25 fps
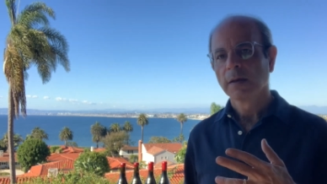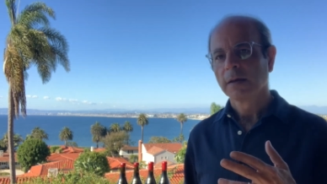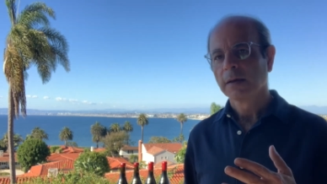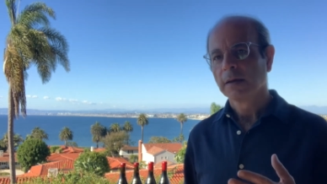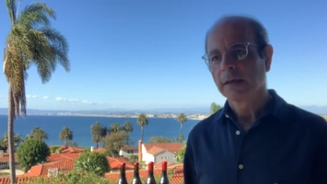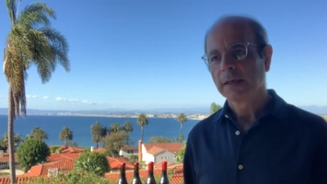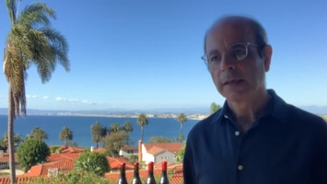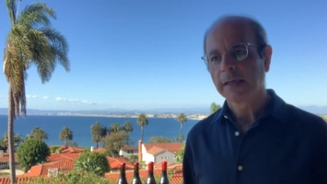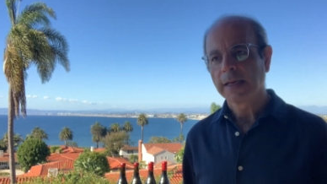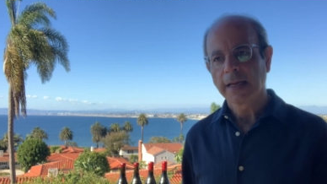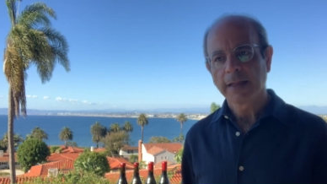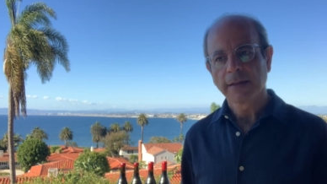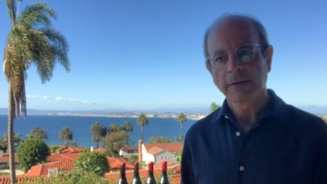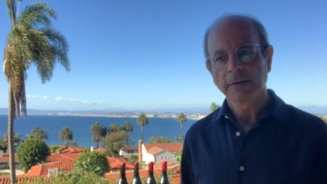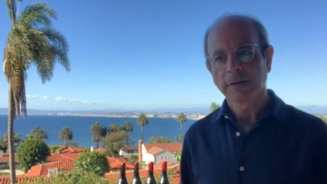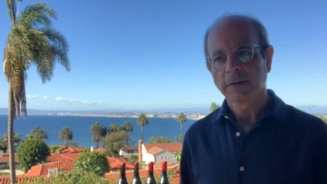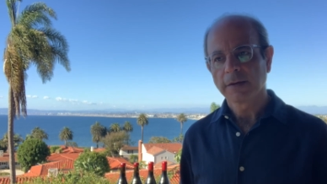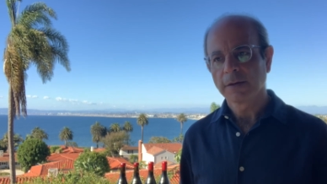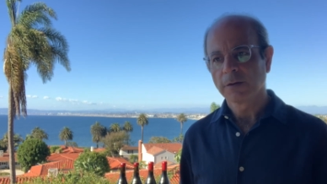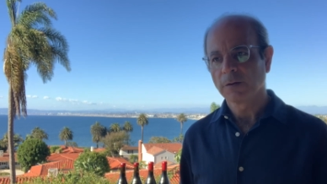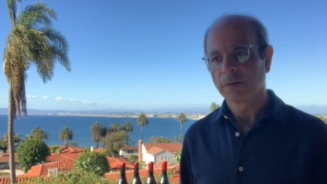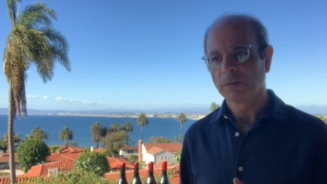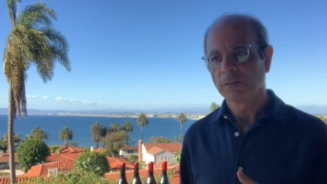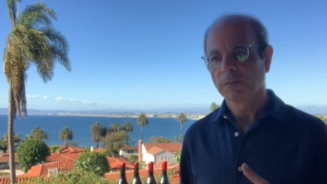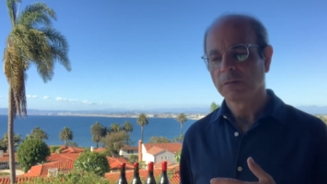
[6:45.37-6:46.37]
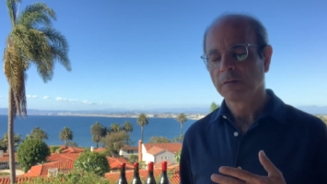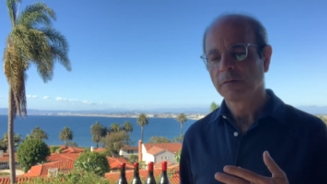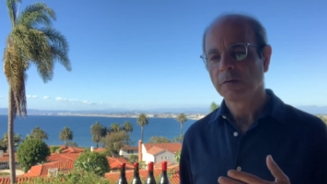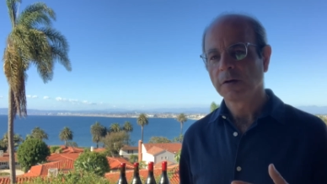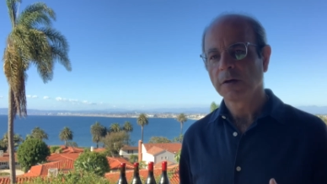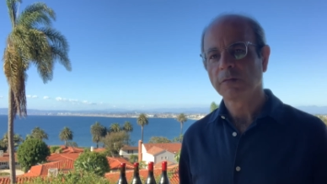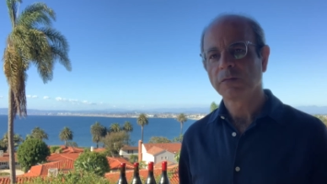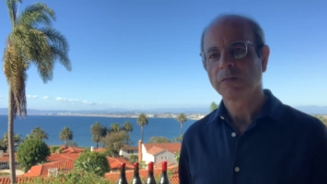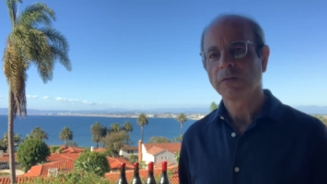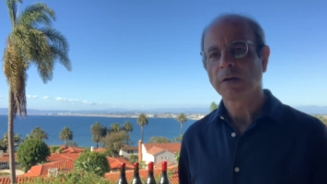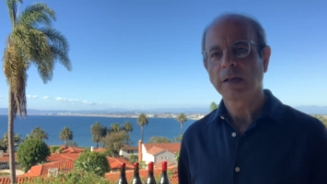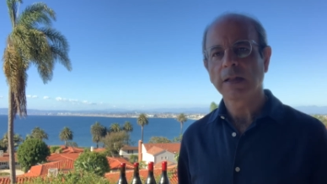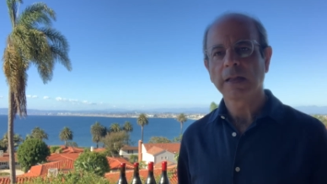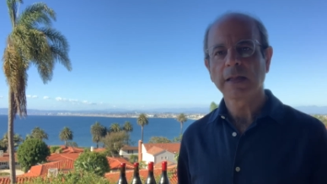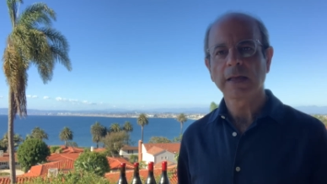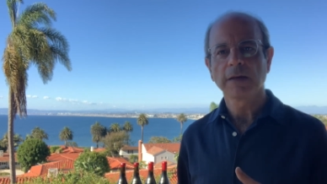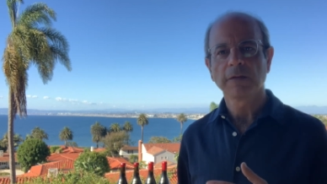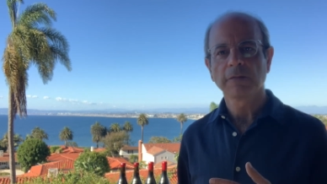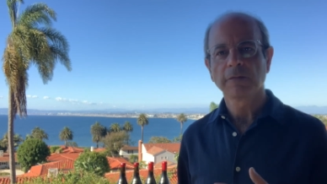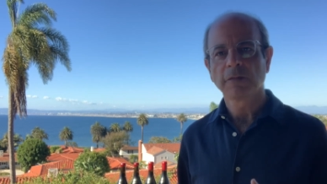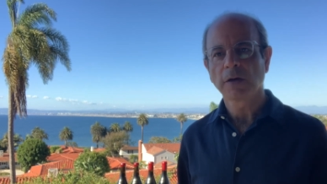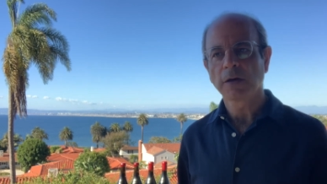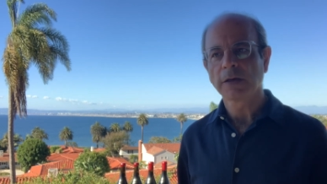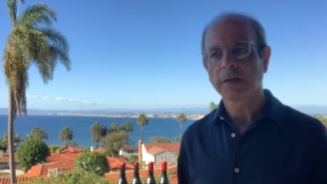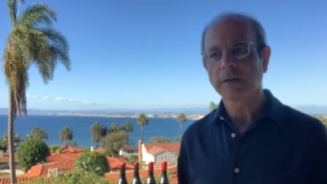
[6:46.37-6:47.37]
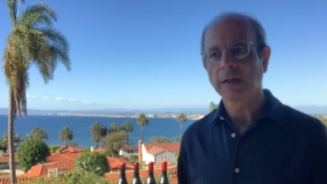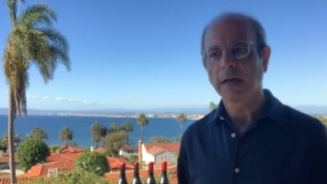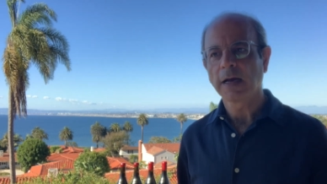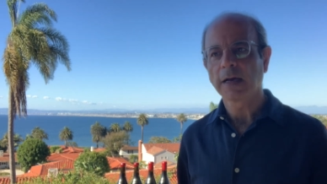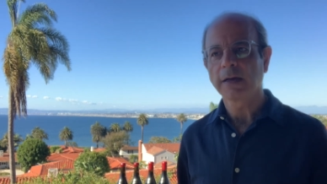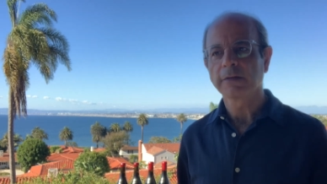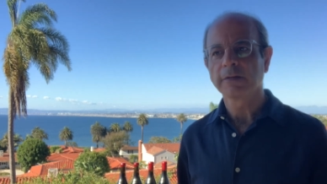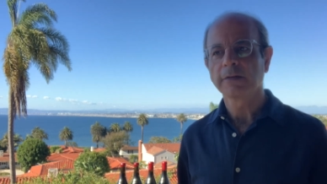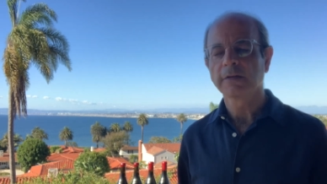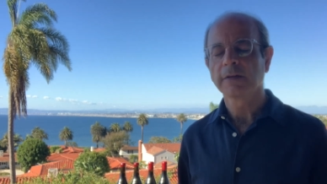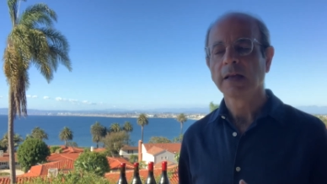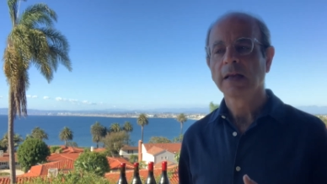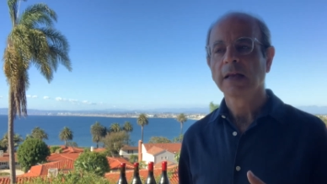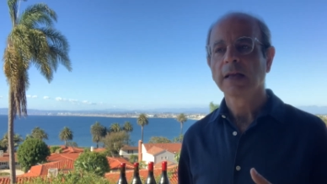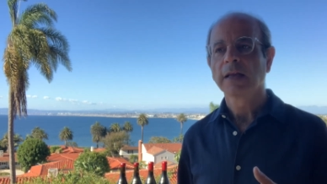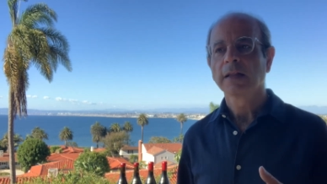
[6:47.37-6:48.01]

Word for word: Again, you know, very friendly, very nice.